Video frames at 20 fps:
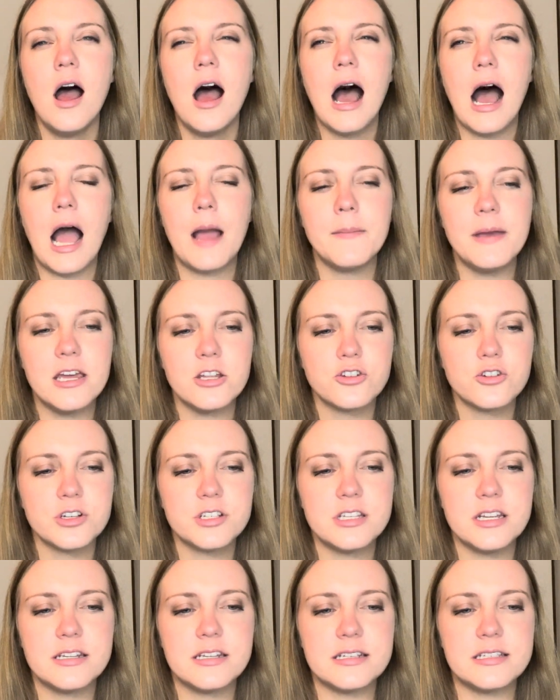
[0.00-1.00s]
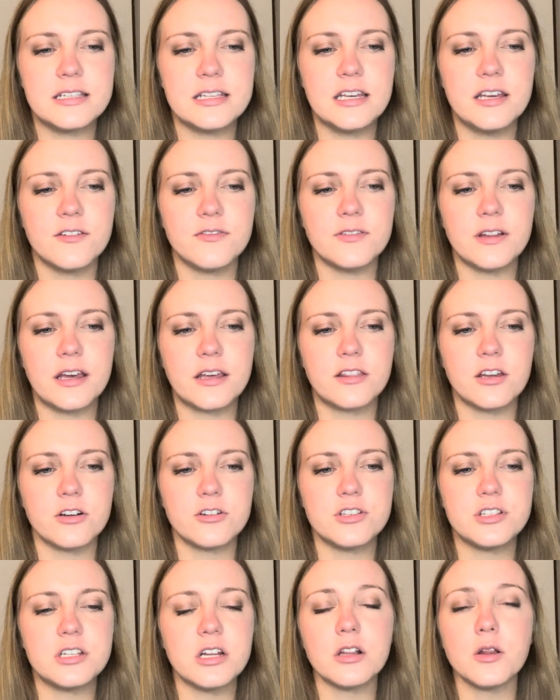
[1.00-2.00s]
I'm interested to see if there's
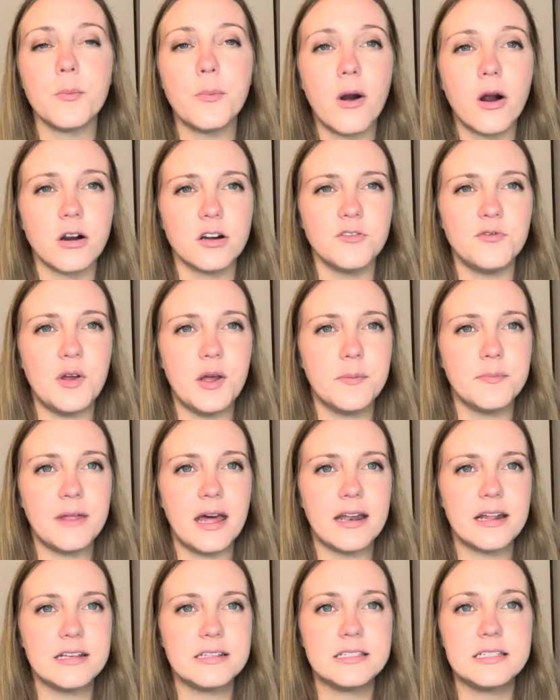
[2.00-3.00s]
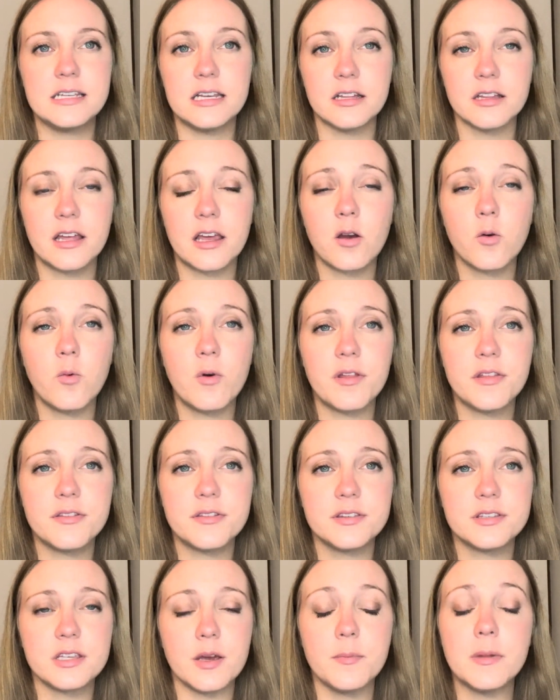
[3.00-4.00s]
still a part of him that is dealing with
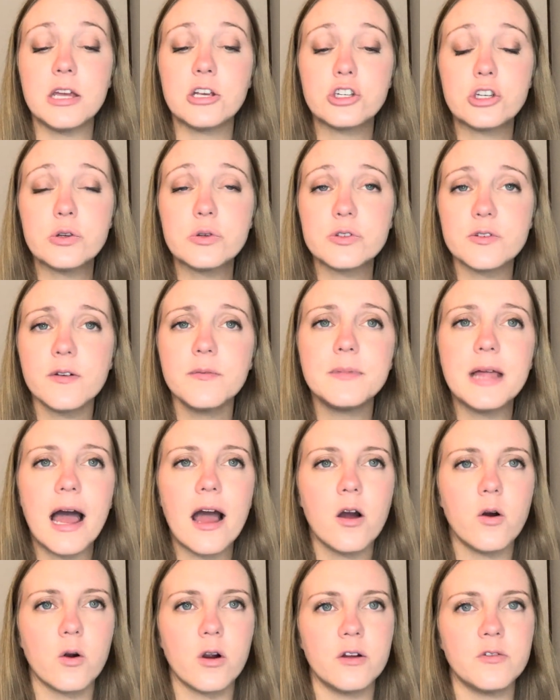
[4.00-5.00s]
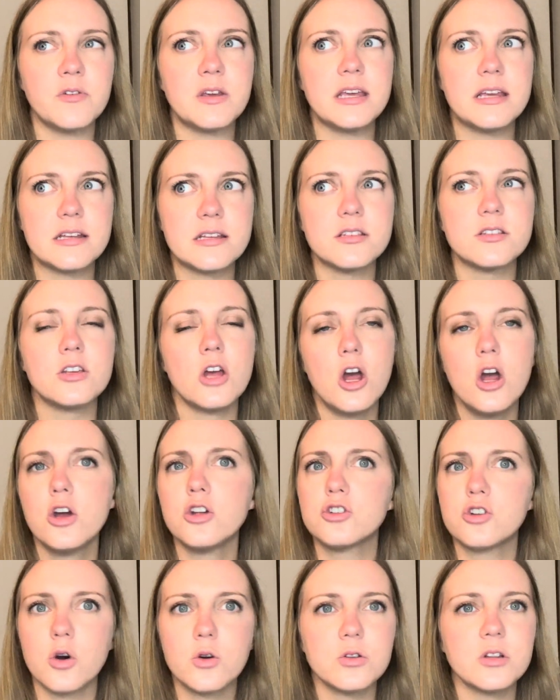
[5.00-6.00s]
some issues from that, or if he is
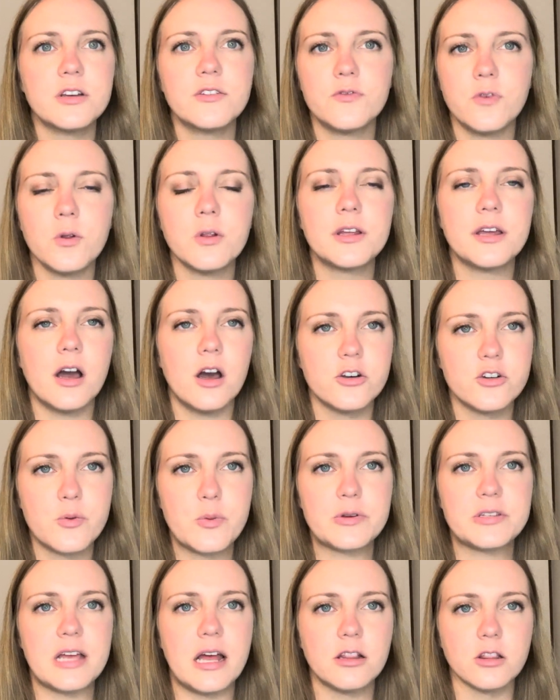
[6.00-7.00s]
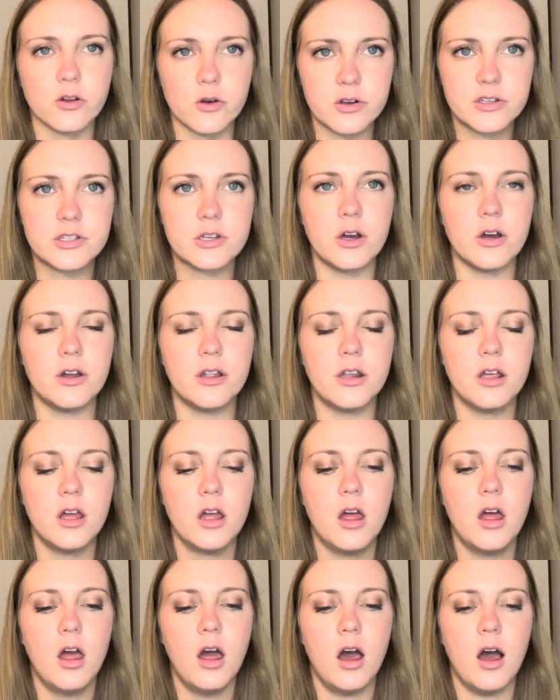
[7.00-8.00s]
totally, fully 100% looks good
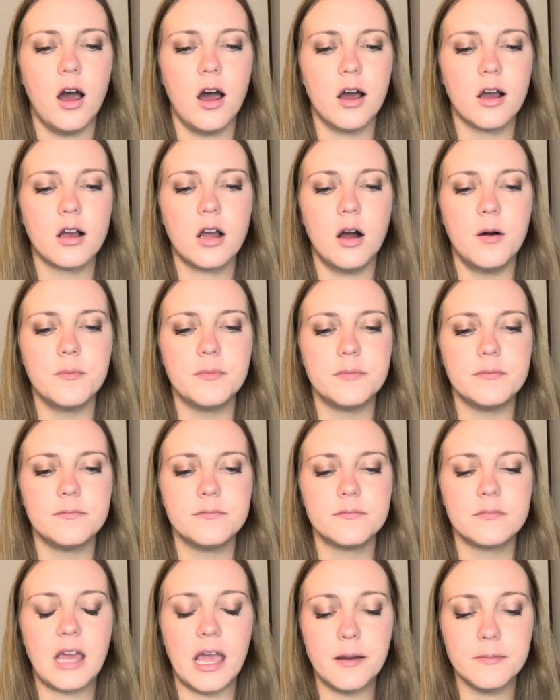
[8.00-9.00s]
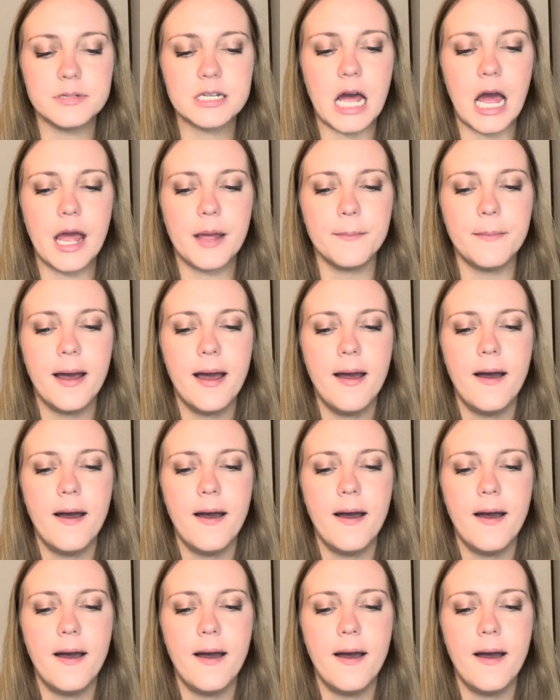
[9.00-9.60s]
come game time.